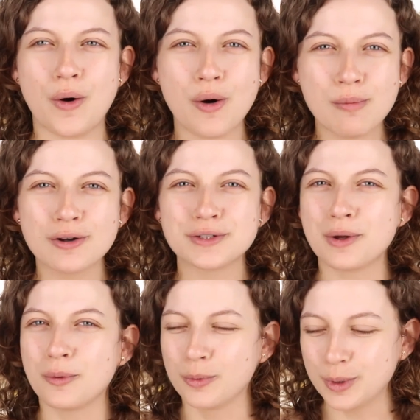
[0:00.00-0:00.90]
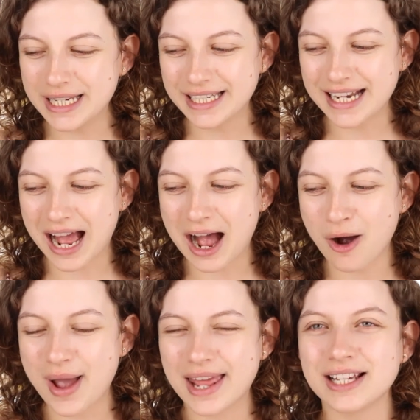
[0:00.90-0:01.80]
almost a week
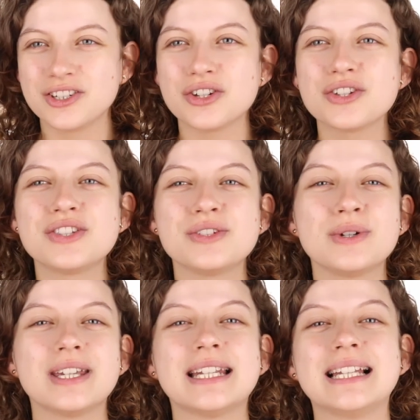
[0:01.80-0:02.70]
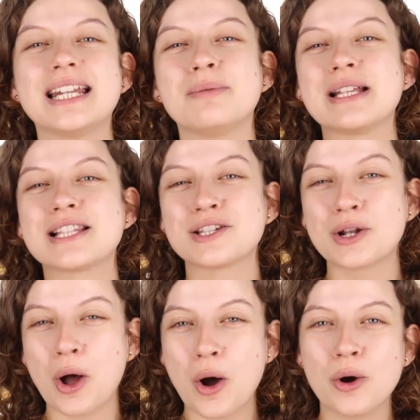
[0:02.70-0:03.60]
now and I just took it a little bit
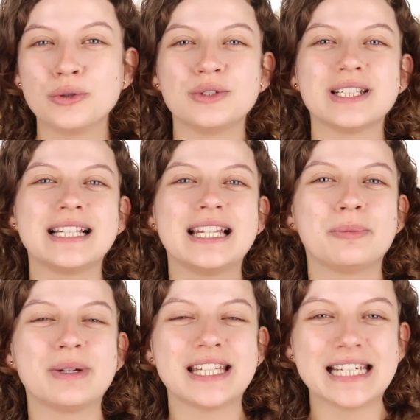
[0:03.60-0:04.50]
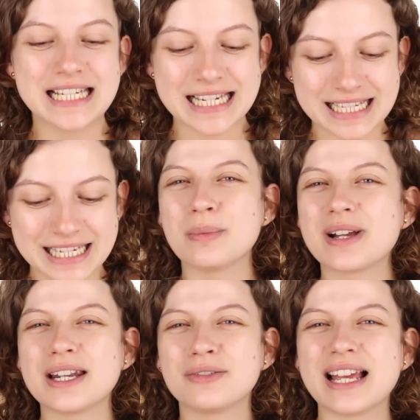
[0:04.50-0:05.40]
slow, took it a little bit easy. So
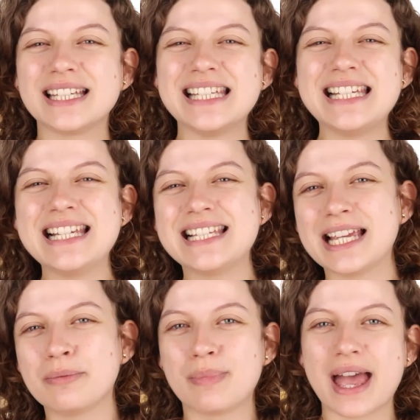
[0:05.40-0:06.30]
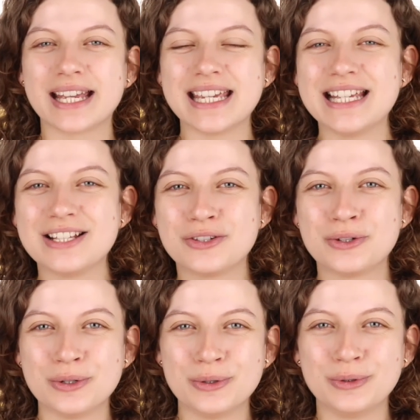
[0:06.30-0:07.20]
I'm kind of like easing back
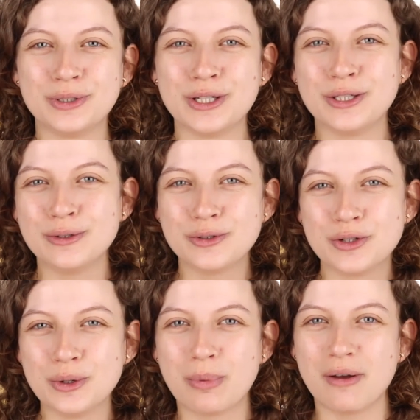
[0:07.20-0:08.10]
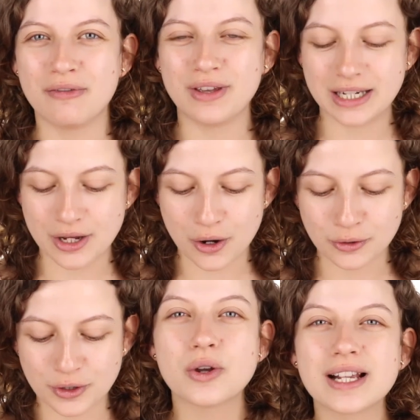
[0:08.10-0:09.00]
into the YouTube uh,
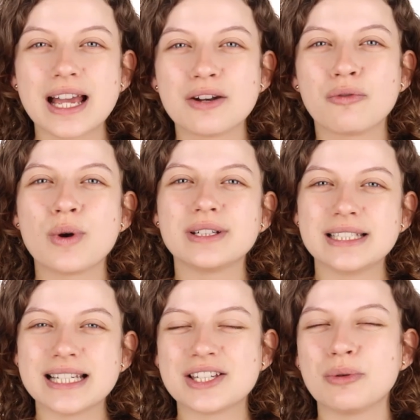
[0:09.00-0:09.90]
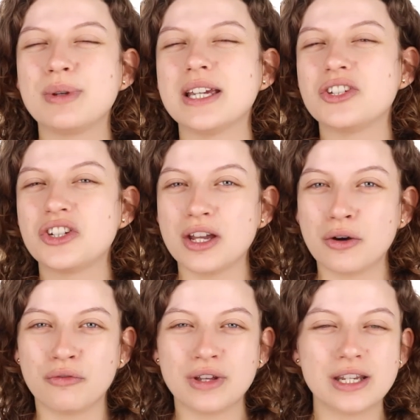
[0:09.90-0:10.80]
videos. So I kind of want this to be a
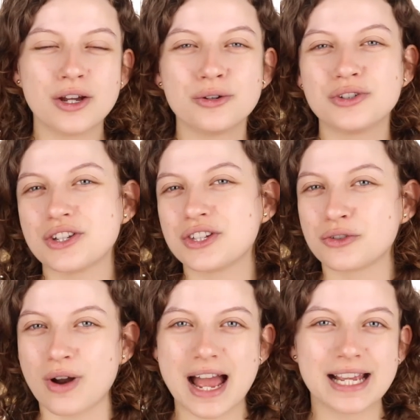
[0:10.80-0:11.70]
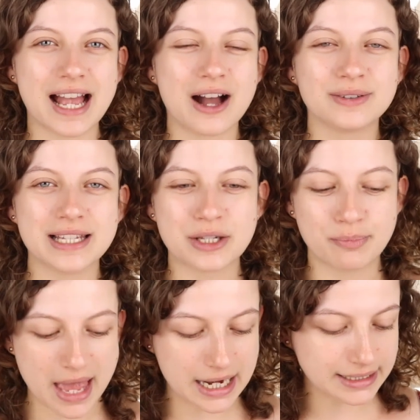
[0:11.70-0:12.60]
chill video, just trying out this
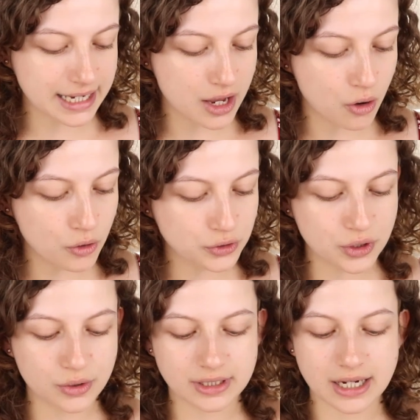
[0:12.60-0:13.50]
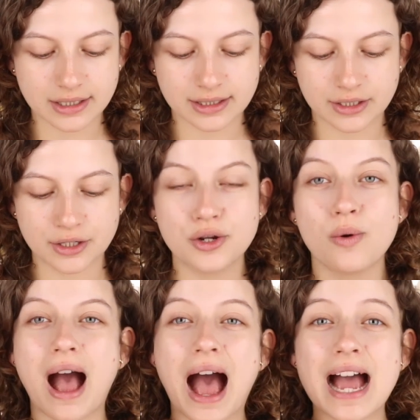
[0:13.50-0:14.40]
palette. I also got the
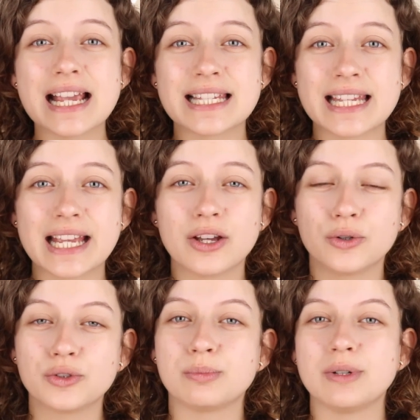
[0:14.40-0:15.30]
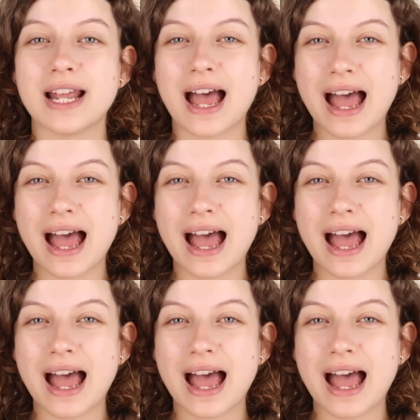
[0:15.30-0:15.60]
new Eye-Cing Ultimate